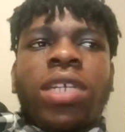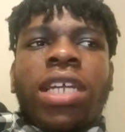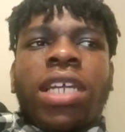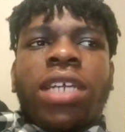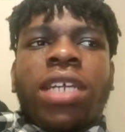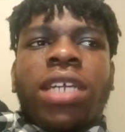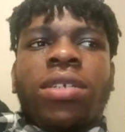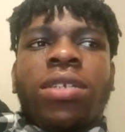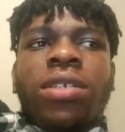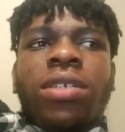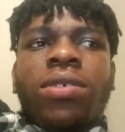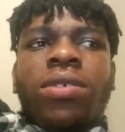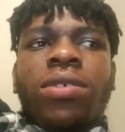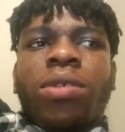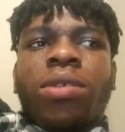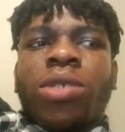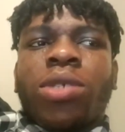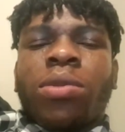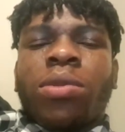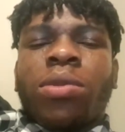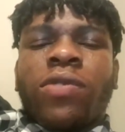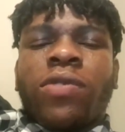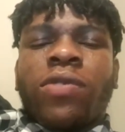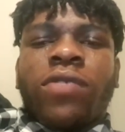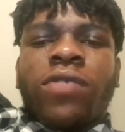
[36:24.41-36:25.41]
it comes up
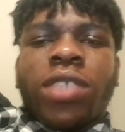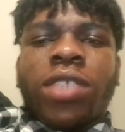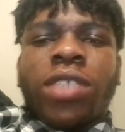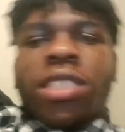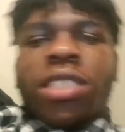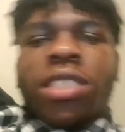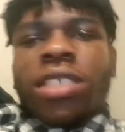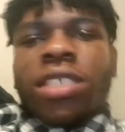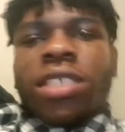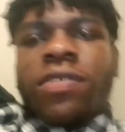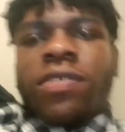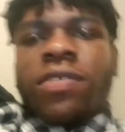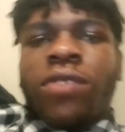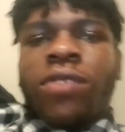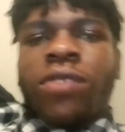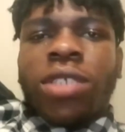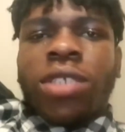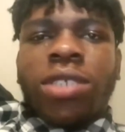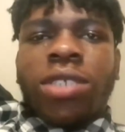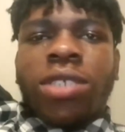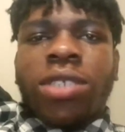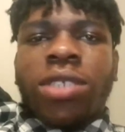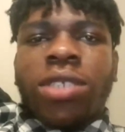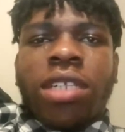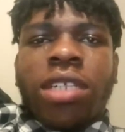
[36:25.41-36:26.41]
to $40,
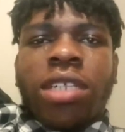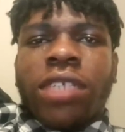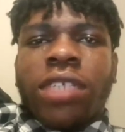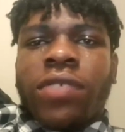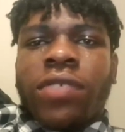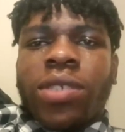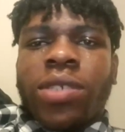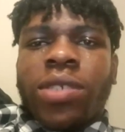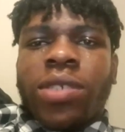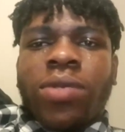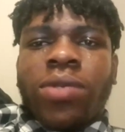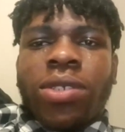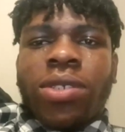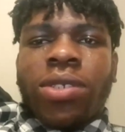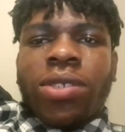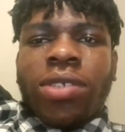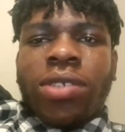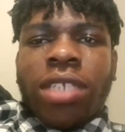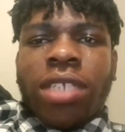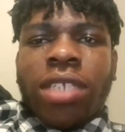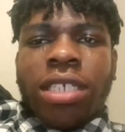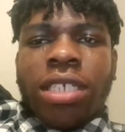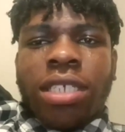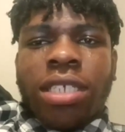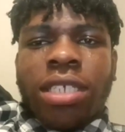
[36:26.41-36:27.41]

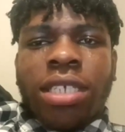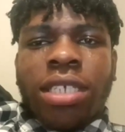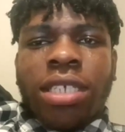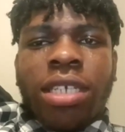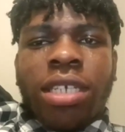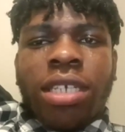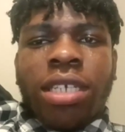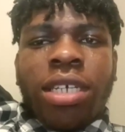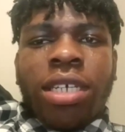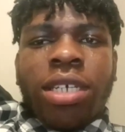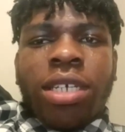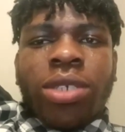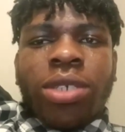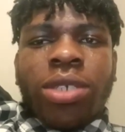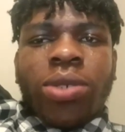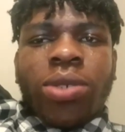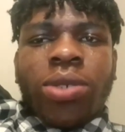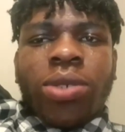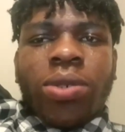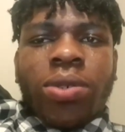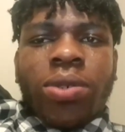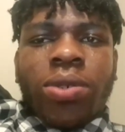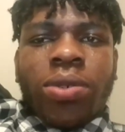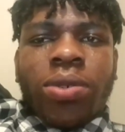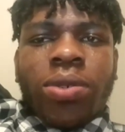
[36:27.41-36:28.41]
$41.
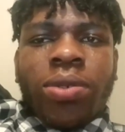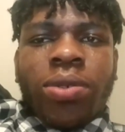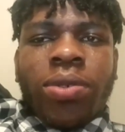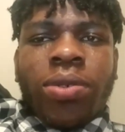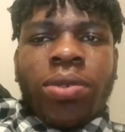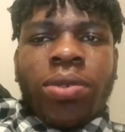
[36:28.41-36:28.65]
So